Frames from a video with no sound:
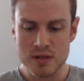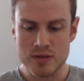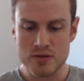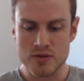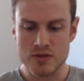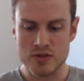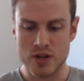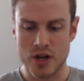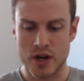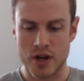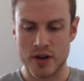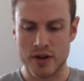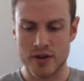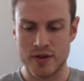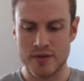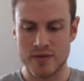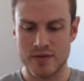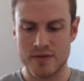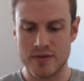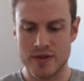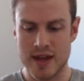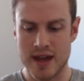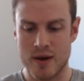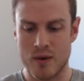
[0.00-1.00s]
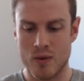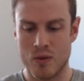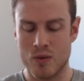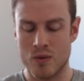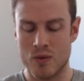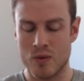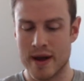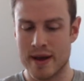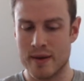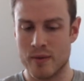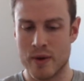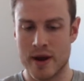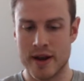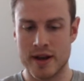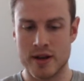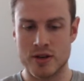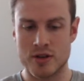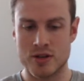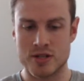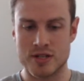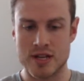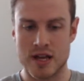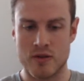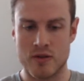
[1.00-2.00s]
Where do
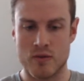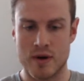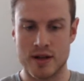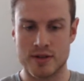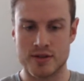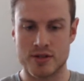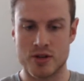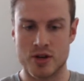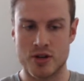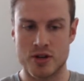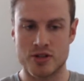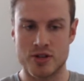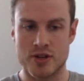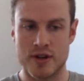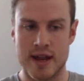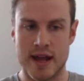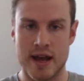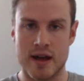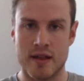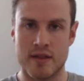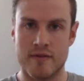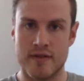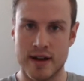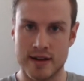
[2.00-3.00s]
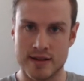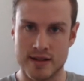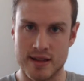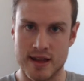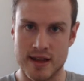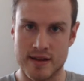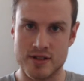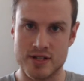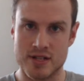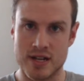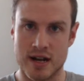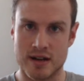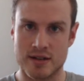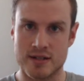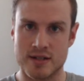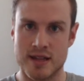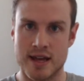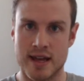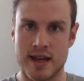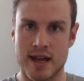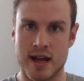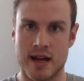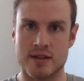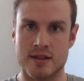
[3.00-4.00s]
New South Wales turn to now? The fact that they've stuck to
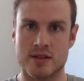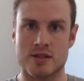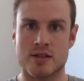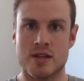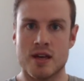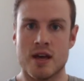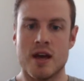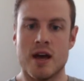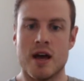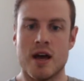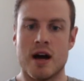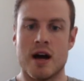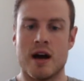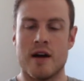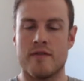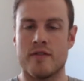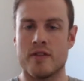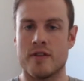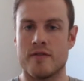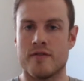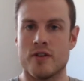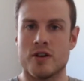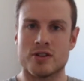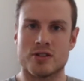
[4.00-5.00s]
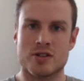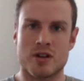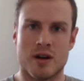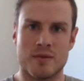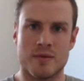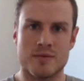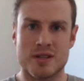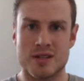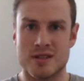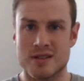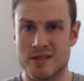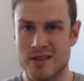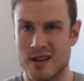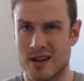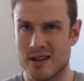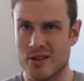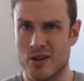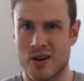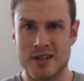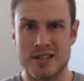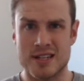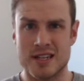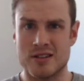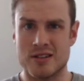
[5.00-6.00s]
their guns for the first time since
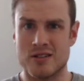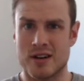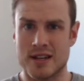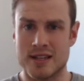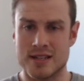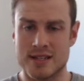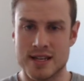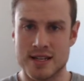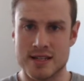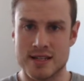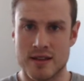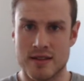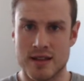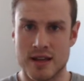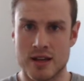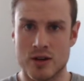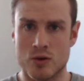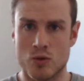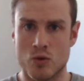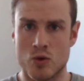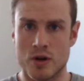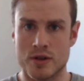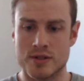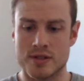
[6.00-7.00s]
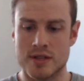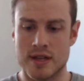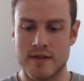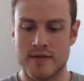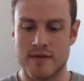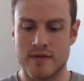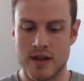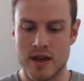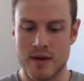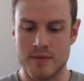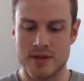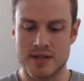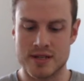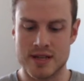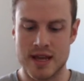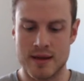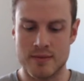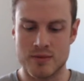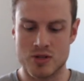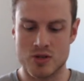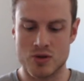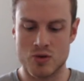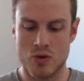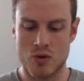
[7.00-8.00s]
1996, I think it was. They've kept the same
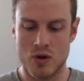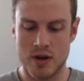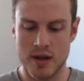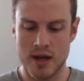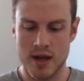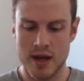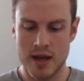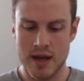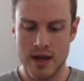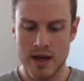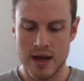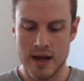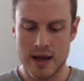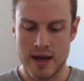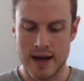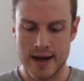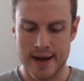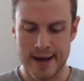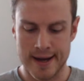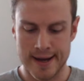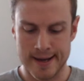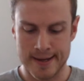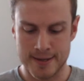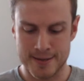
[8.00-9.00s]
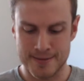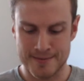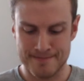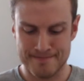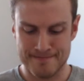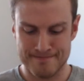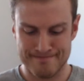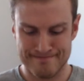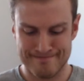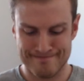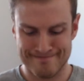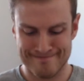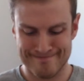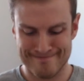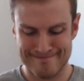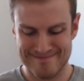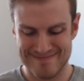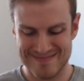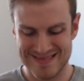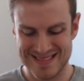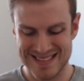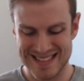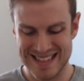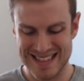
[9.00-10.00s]
squad.
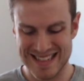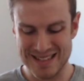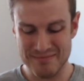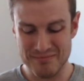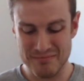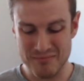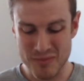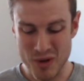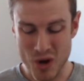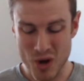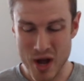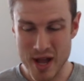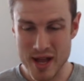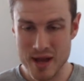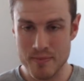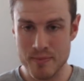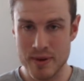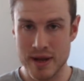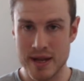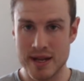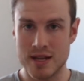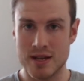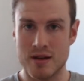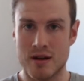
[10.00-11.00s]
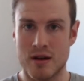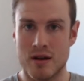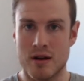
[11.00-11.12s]
In my opinion,